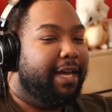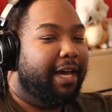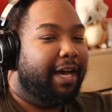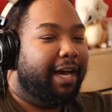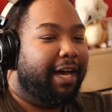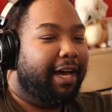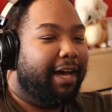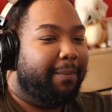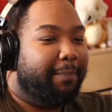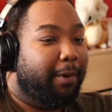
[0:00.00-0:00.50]

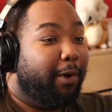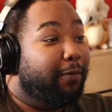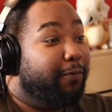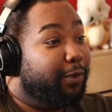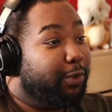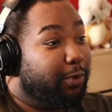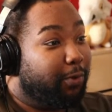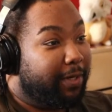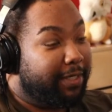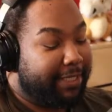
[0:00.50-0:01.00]
over
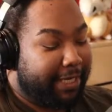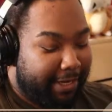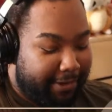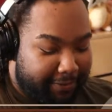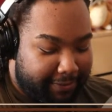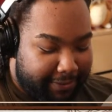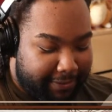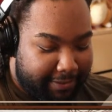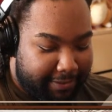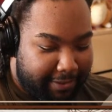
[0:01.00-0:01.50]
Troy's
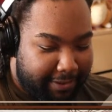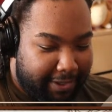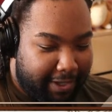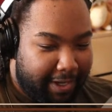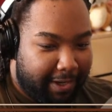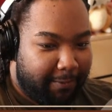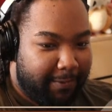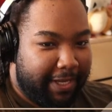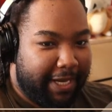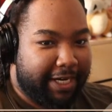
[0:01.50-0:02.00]
house.
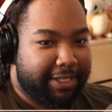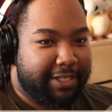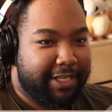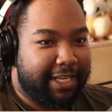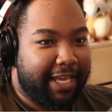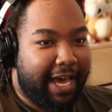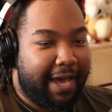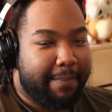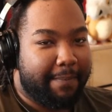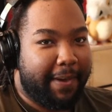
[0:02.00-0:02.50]
We actually
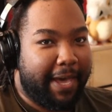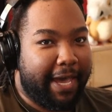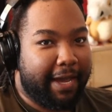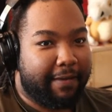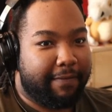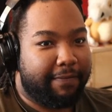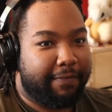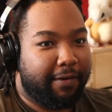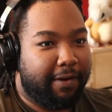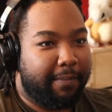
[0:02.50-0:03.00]
got back
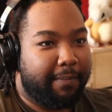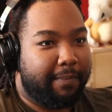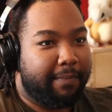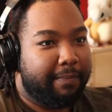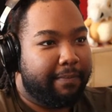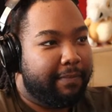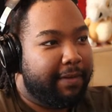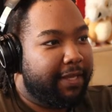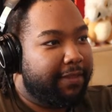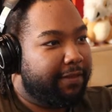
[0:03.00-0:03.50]
from
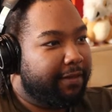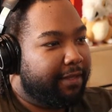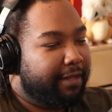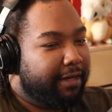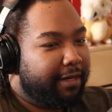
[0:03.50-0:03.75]
Ithaca,